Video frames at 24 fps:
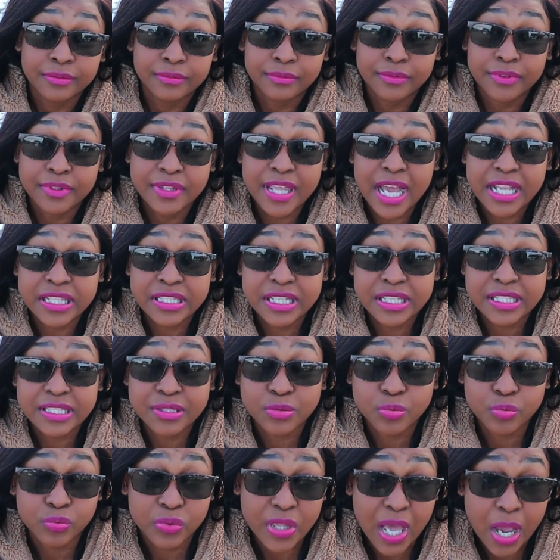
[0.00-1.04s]
that
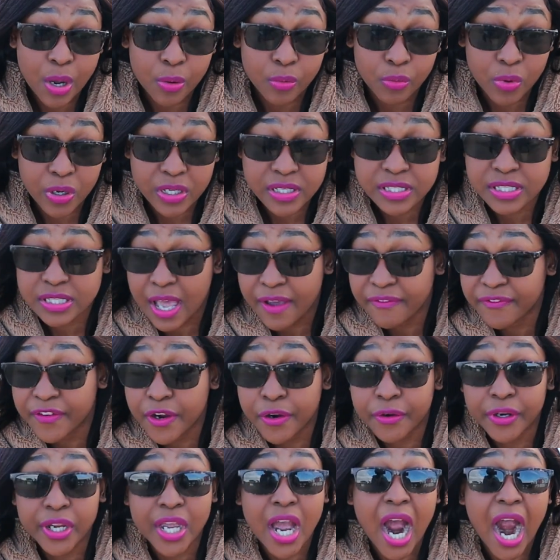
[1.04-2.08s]
is that was a
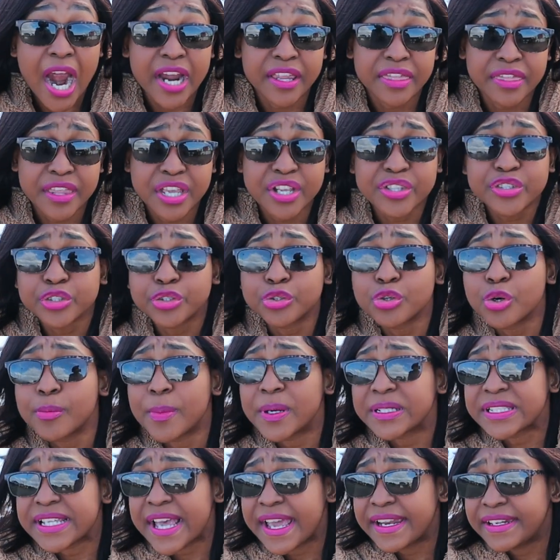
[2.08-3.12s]
very hard thing to do,
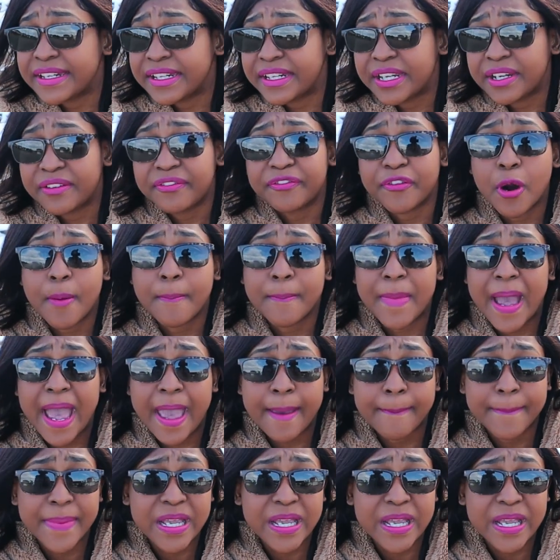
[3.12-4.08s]
but I did it for my